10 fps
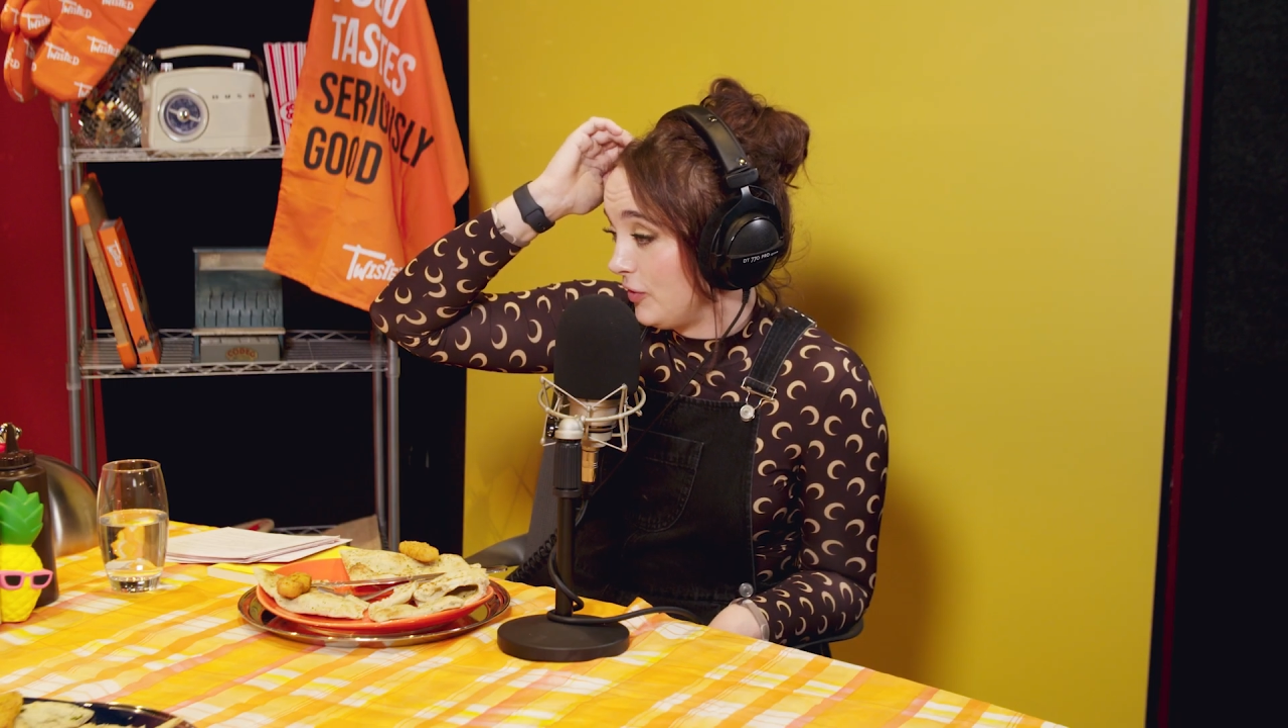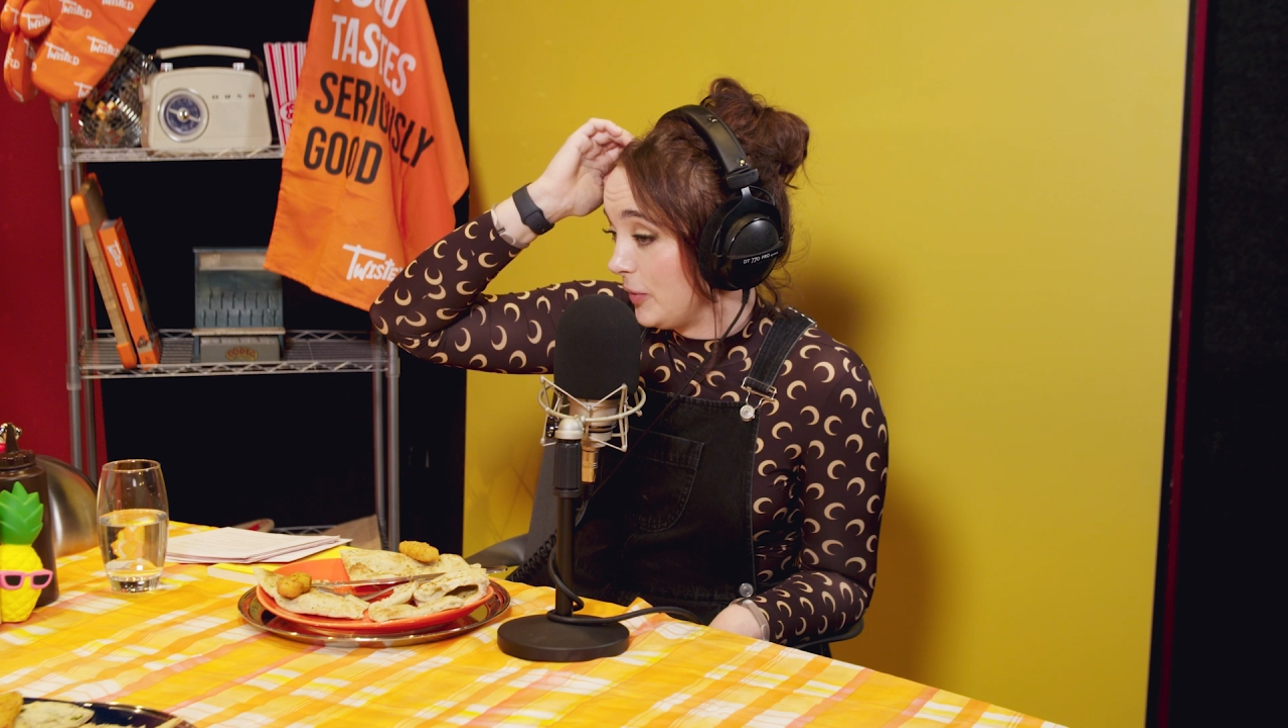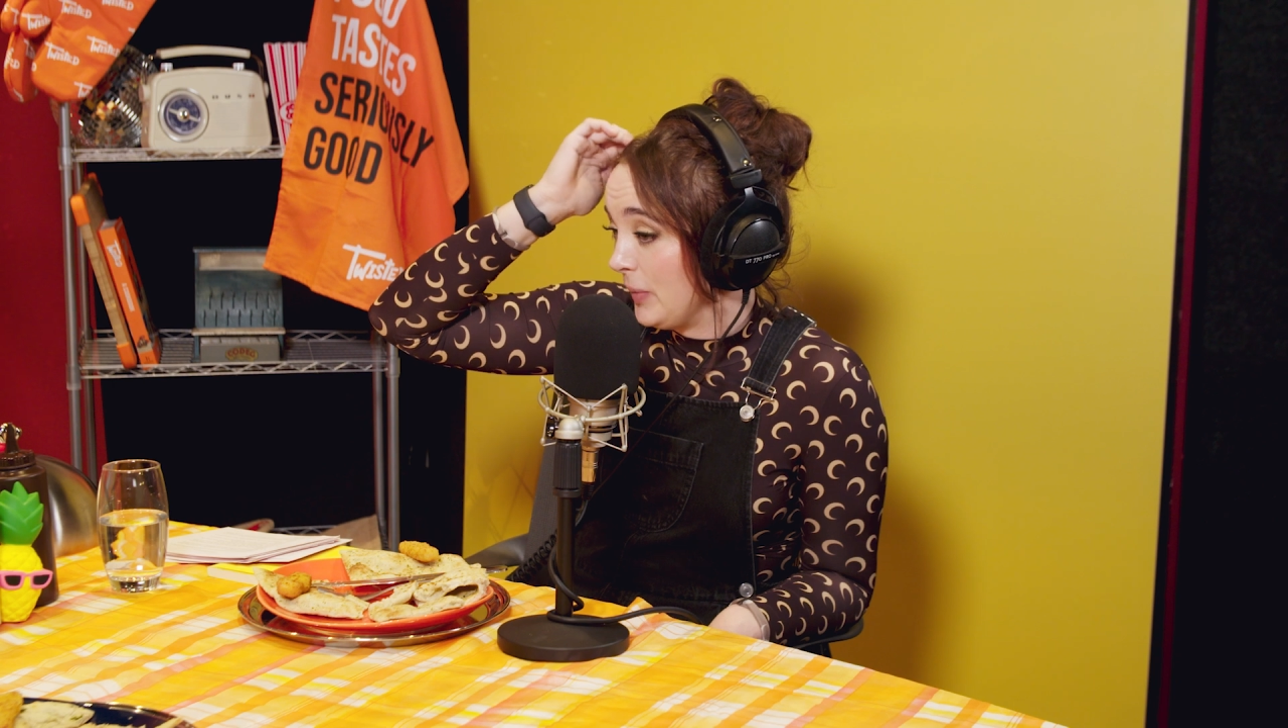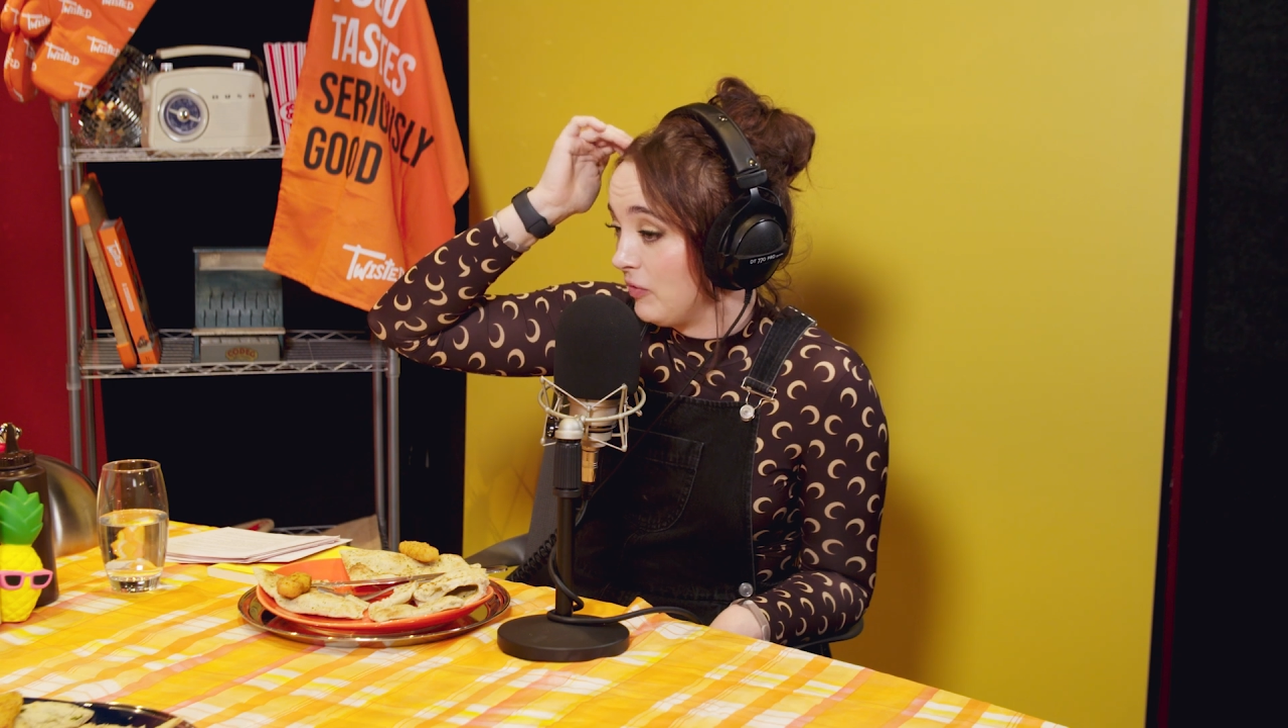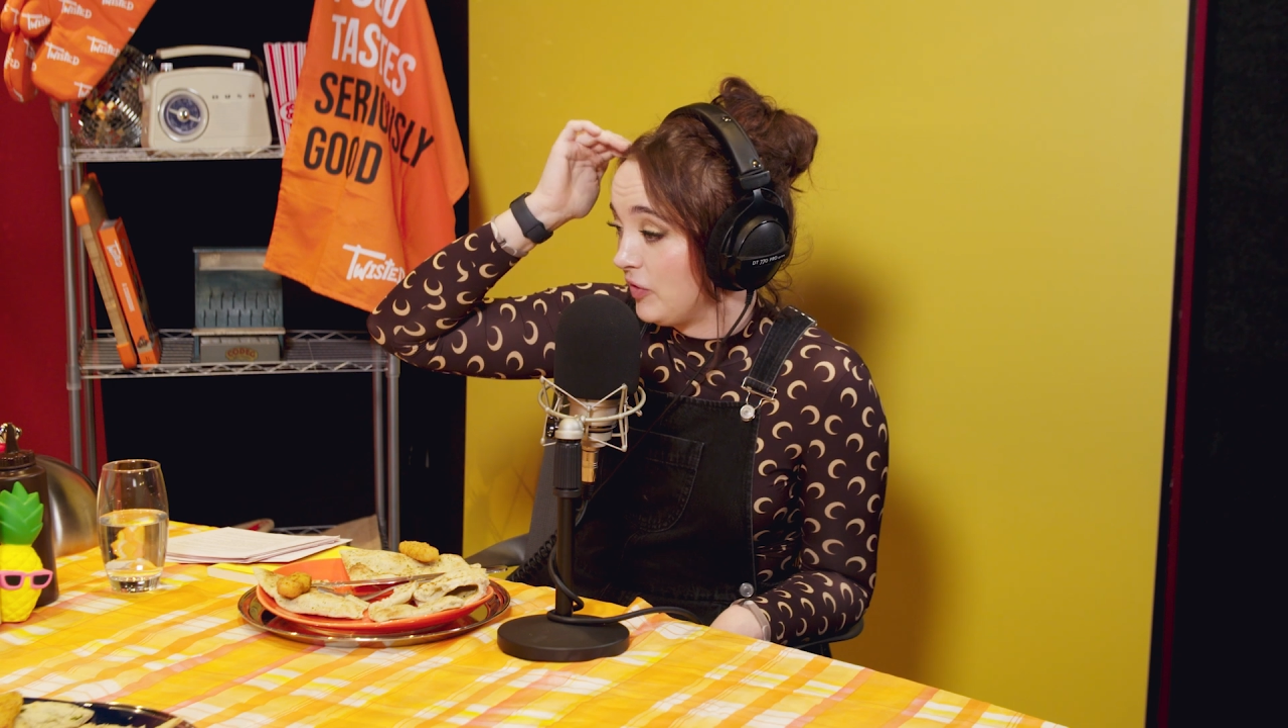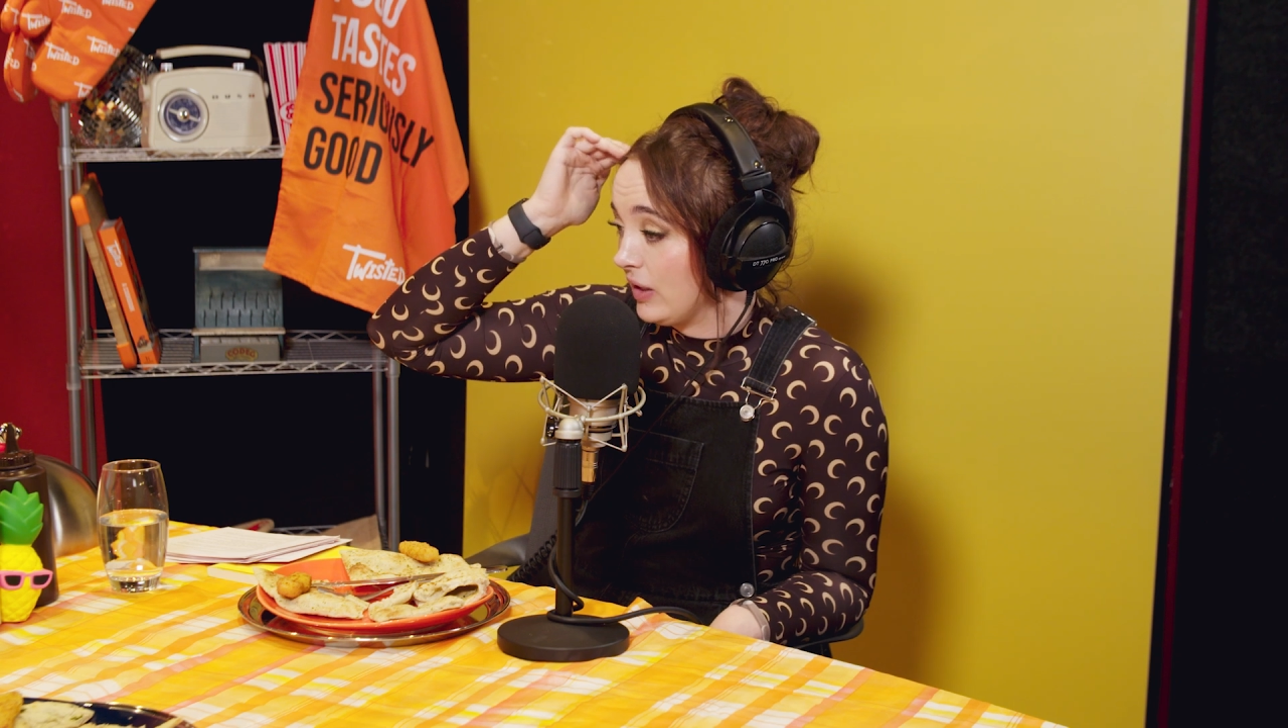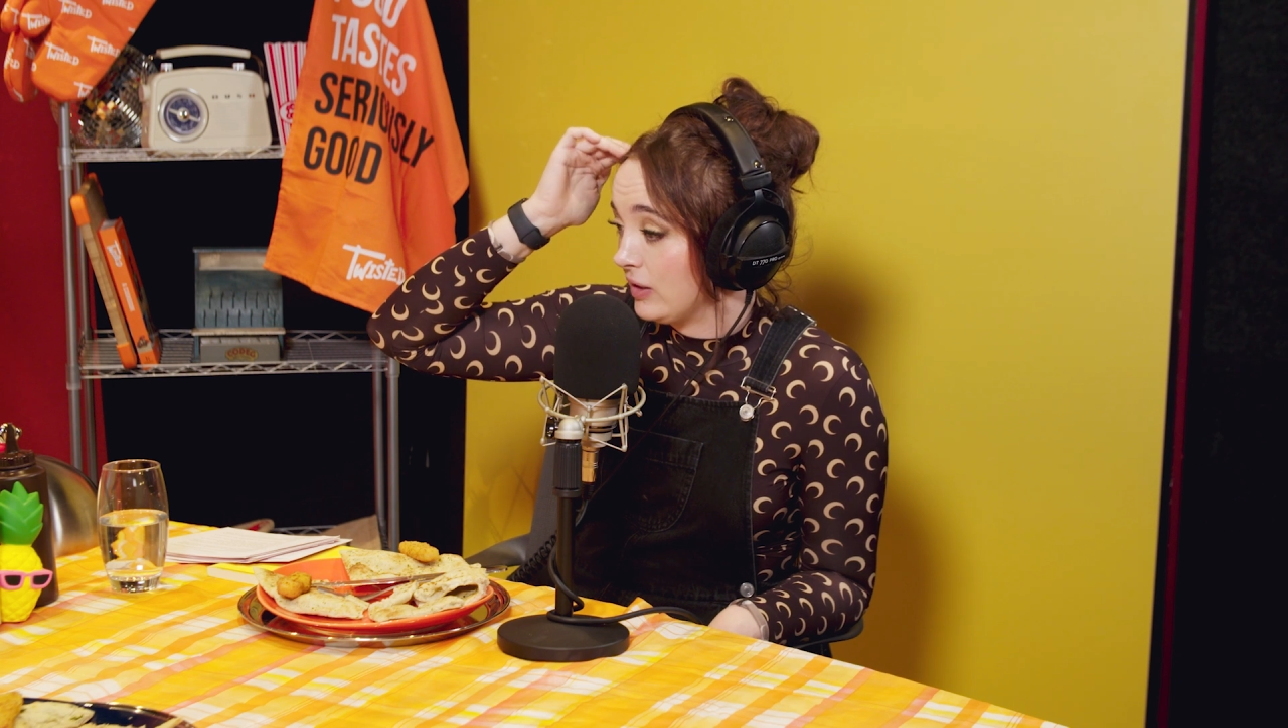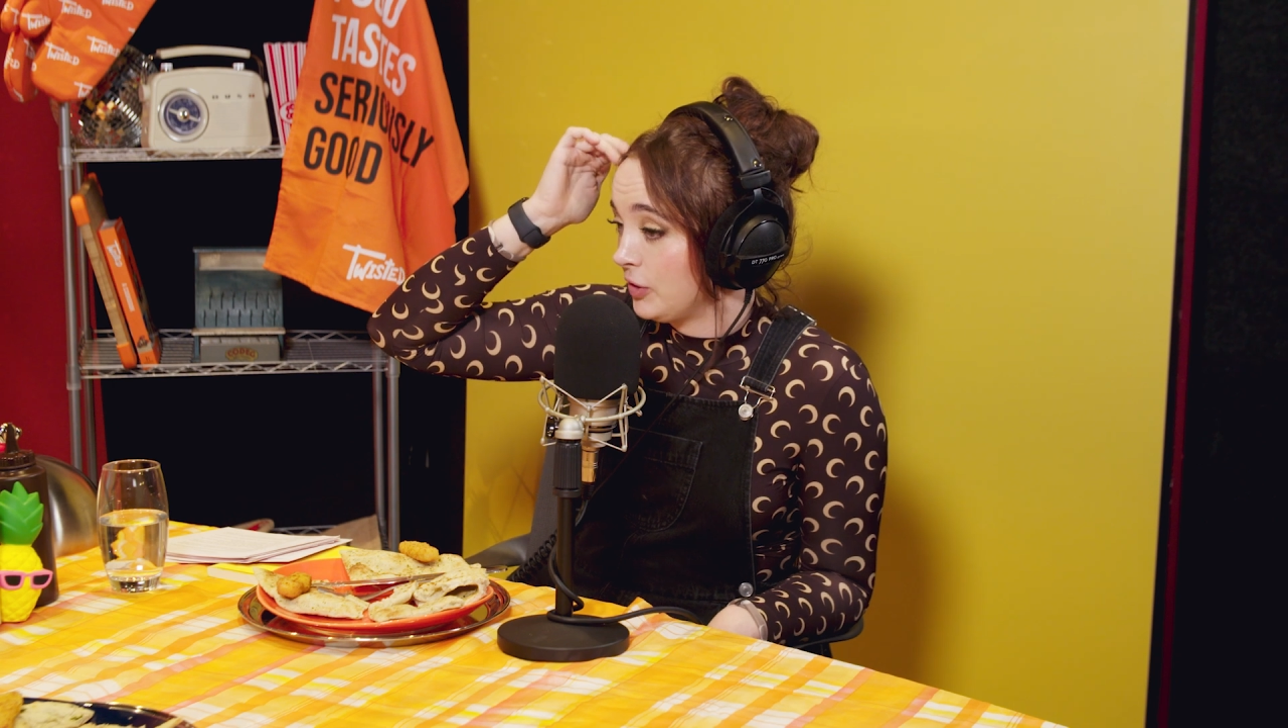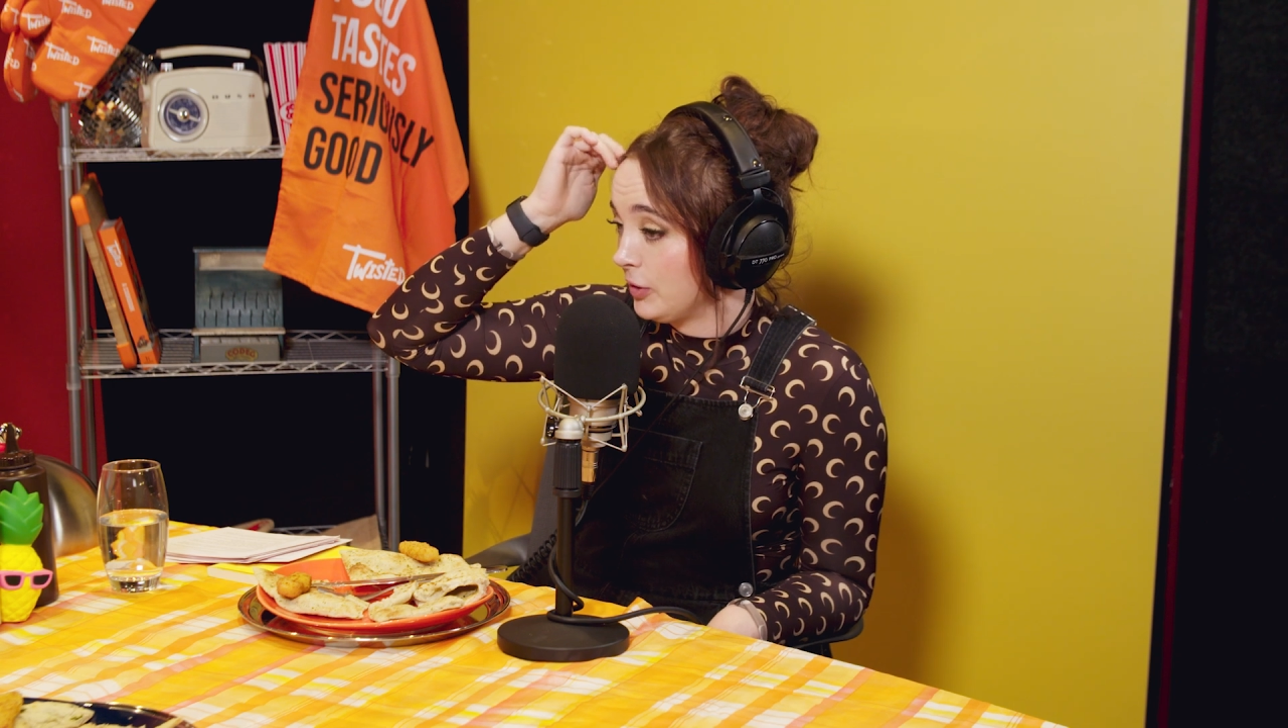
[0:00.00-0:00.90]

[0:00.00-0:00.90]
The main thing I knew